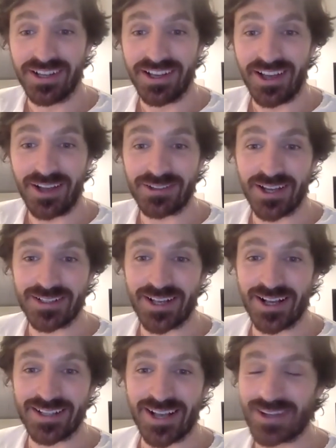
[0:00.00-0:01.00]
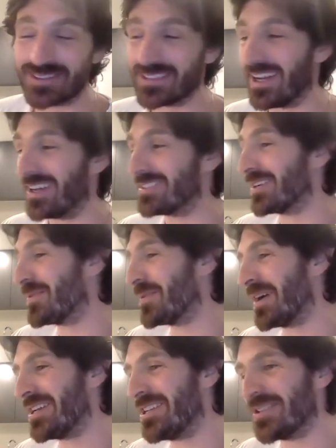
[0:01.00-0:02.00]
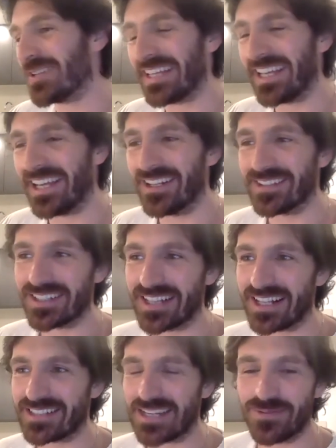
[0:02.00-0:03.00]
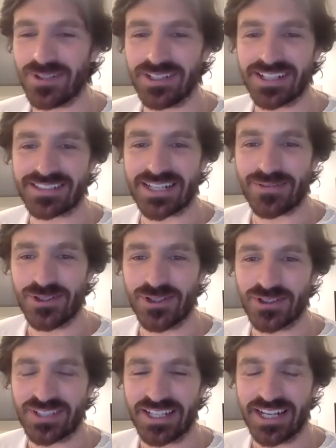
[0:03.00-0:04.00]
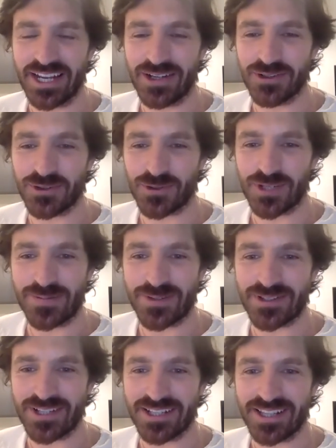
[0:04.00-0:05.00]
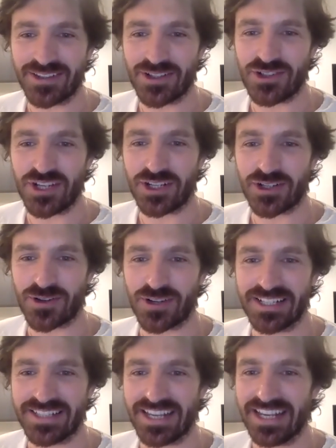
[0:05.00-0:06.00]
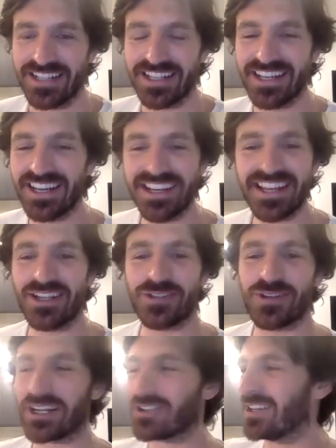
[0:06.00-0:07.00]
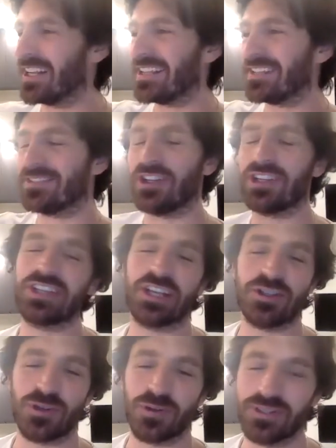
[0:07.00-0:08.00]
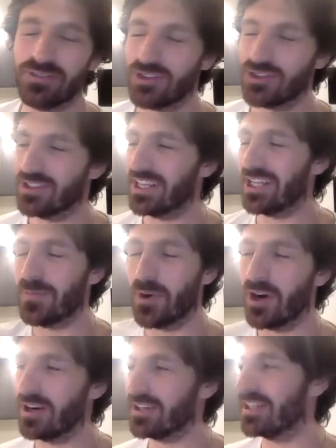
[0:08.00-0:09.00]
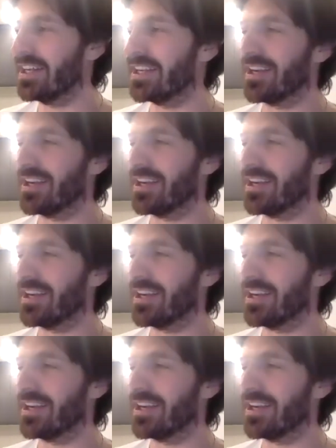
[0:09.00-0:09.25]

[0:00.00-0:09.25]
I, I, I, was, I was like, when you're a kid, it's like, that's every that's every young teenager's dream, isn't it? But the chick you're trying to date, yeah, the chick you're trying to date is just singing Joy Division in a bar. You're like,